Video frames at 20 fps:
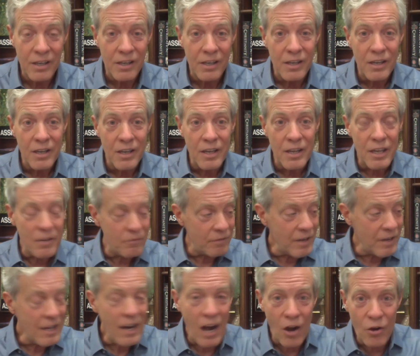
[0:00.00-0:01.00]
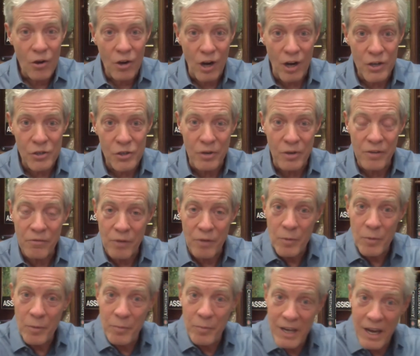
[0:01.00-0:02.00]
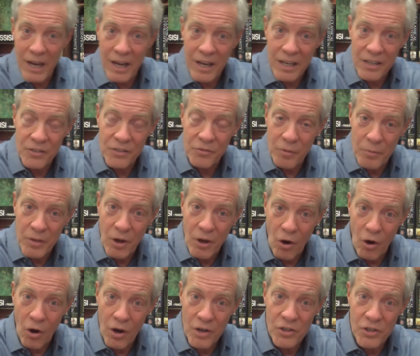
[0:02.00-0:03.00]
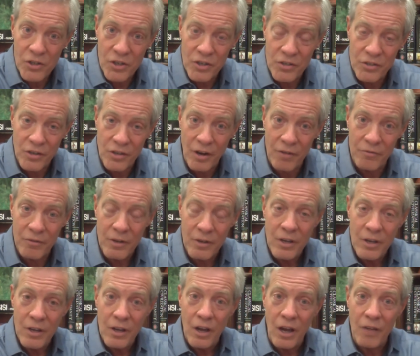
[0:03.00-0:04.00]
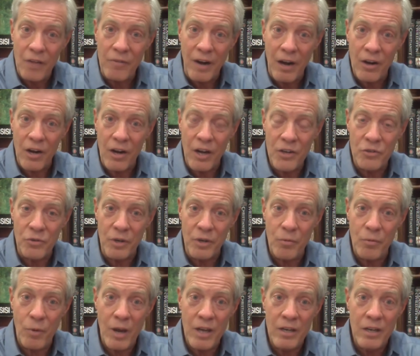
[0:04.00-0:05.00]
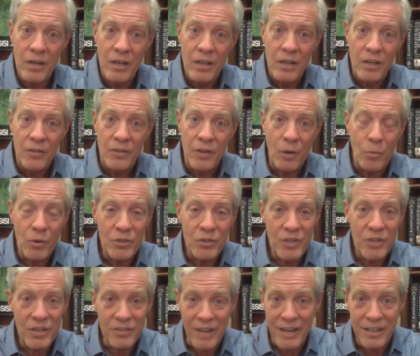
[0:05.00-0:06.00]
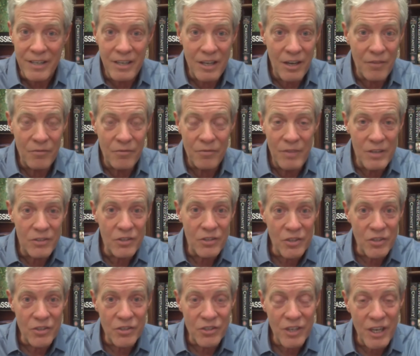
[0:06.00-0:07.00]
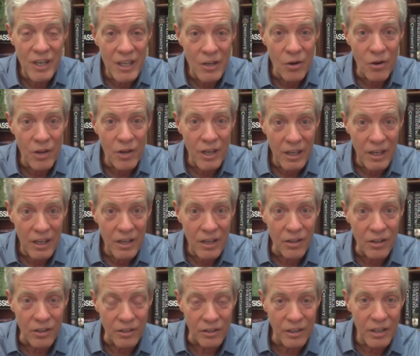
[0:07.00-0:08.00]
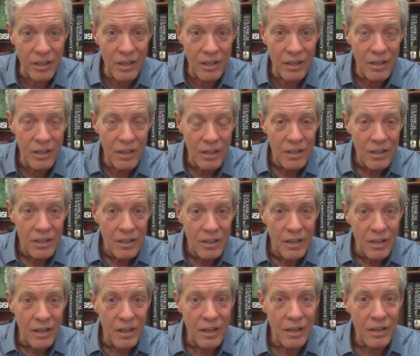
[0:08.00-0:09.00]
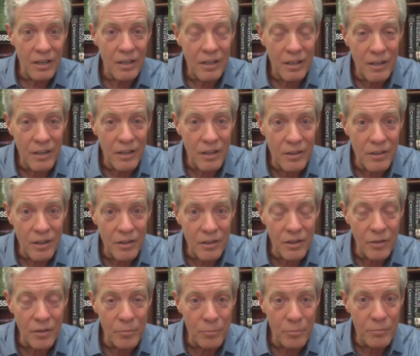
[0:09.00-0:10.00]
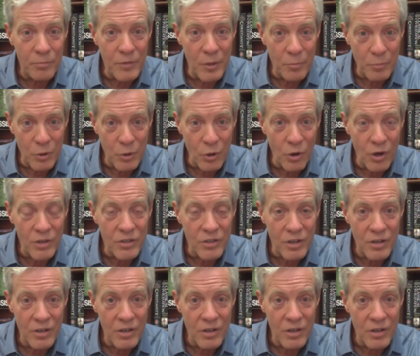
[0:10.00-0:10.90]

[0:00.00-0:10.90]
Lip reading: if in our country from the beginnings, from the origins of our country, when there was this idea of this is a city on a hill in the Puritan